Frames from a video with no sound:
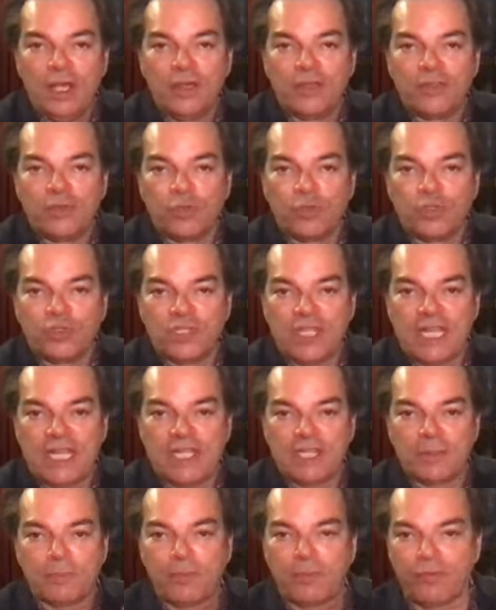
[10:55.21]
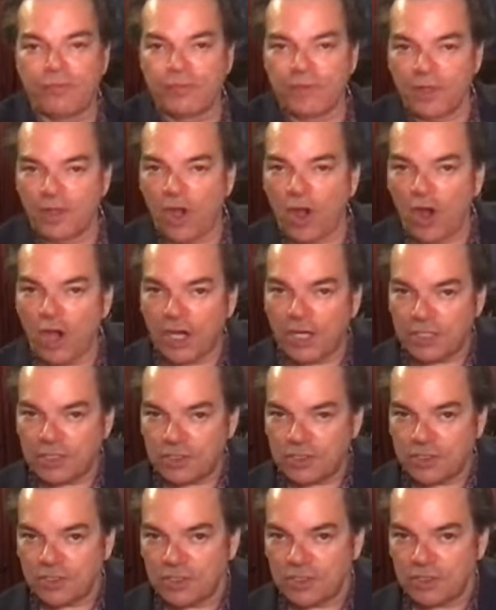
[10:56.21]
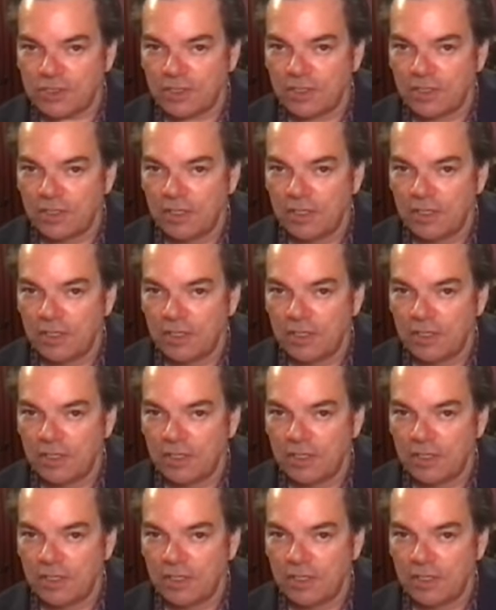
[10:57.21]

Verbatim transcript: the routine, the, the artist's